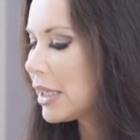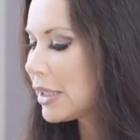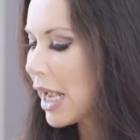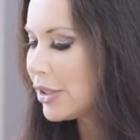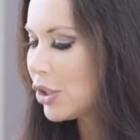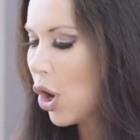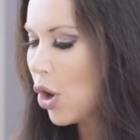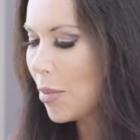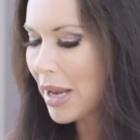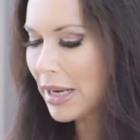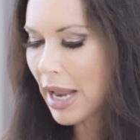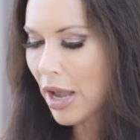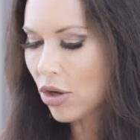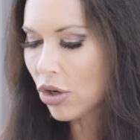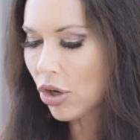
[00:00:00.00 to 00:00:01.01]
Because I told my
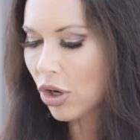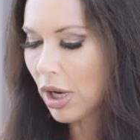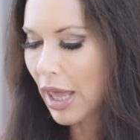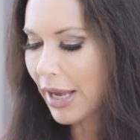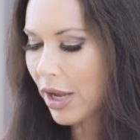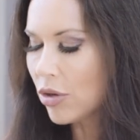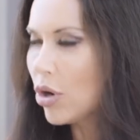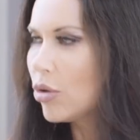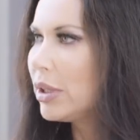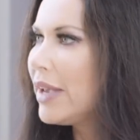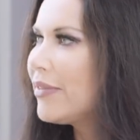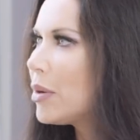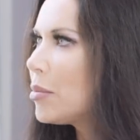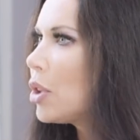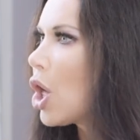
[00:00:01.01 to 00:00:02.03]
nail girl, I go, no,
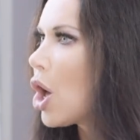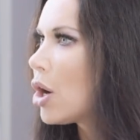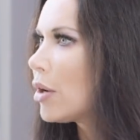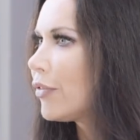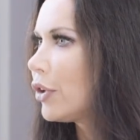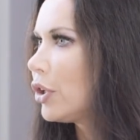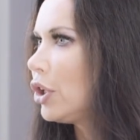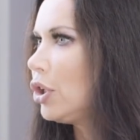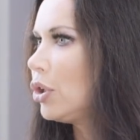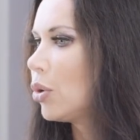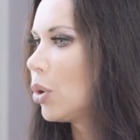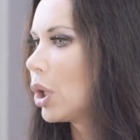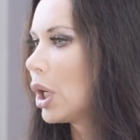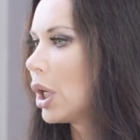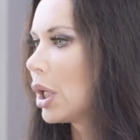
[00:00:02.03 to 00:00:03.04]
leave them long for New
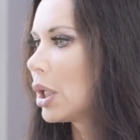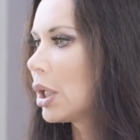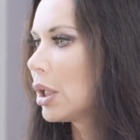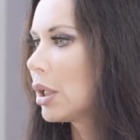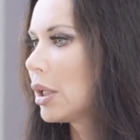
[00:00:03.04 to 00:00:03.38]
York.